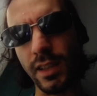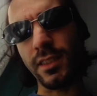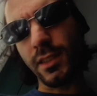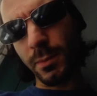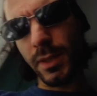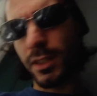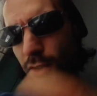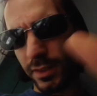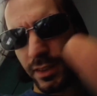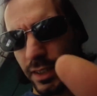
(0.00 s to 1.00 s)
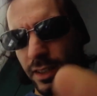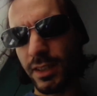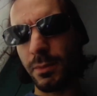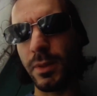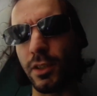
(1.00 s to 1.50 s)
as the period. Se
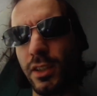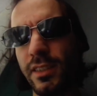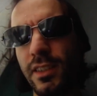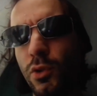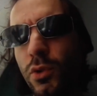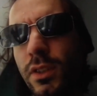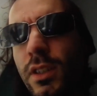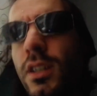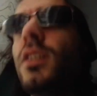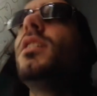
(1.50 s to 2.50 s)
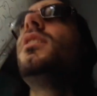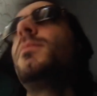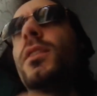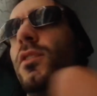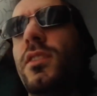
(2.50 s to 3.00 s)
guardate il periodo, è cold,
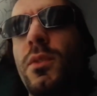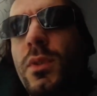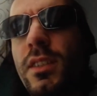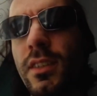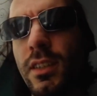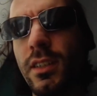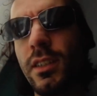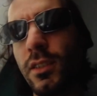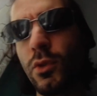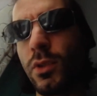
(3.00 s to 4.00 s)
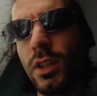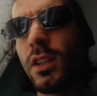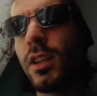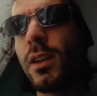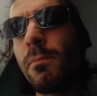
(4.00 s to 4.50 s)
because it's winter.
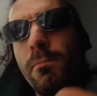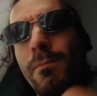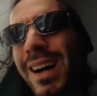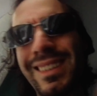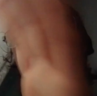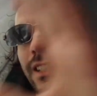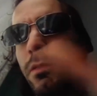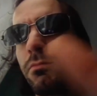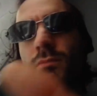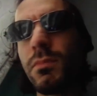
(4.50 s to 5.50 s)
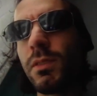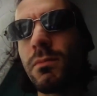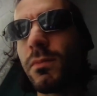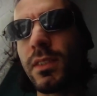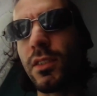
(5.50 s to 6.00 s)
But
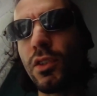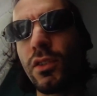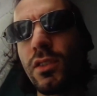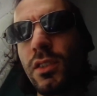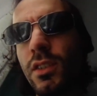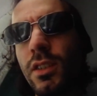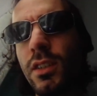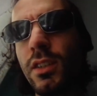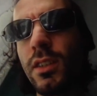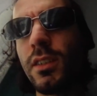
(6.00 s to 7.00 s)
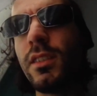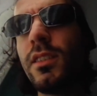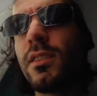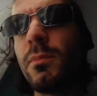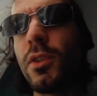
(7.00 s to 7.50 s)
it's not in
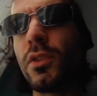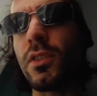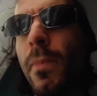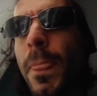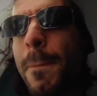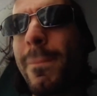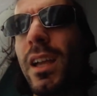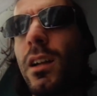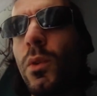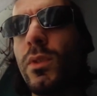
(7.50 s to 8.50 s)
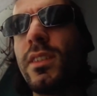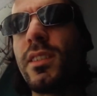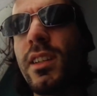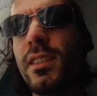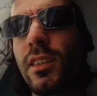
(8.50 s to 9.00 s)
this because with
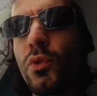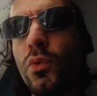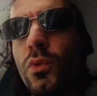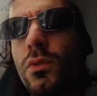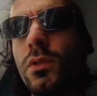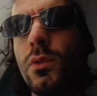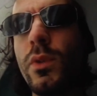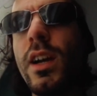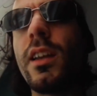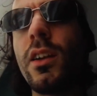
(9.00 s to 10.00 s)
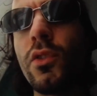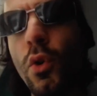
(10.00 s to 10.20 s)
this degrees, as you know, we are